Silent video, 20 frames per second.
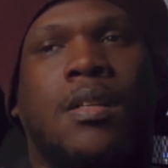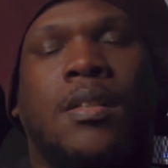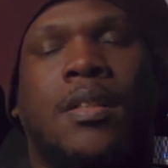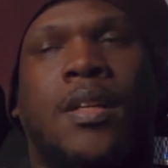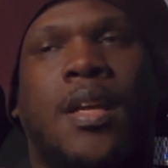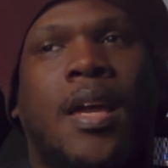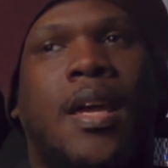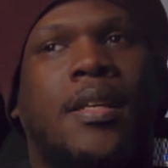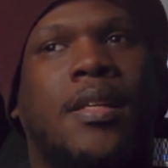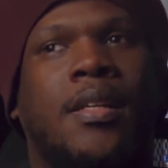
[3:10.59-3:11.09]

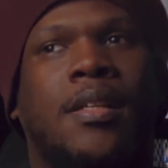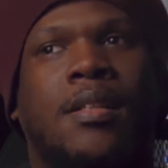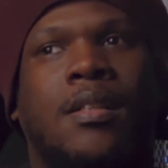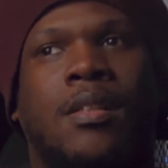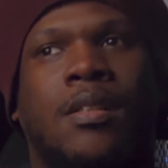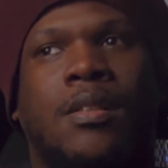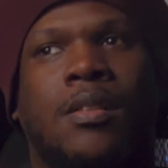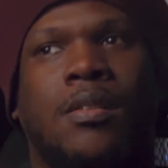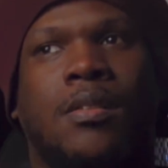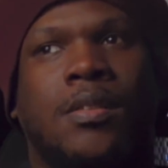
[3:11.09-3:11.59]
Canon,
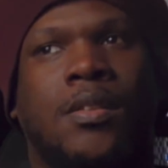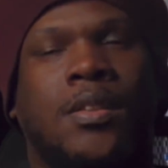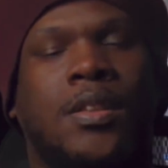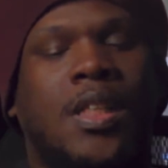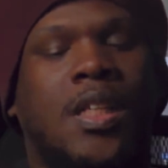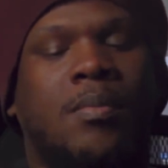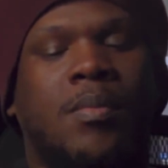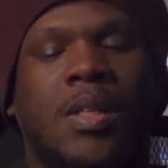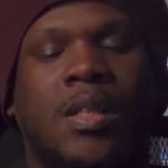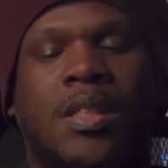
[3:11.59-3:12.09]
or
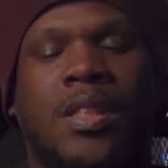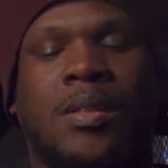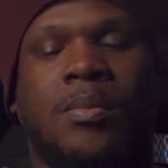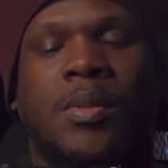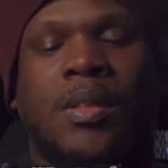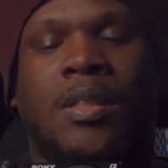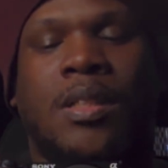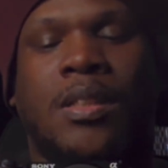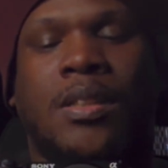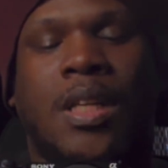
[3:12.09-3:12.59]
Sigma is
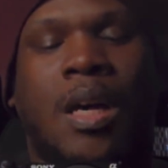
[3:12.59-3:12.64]
because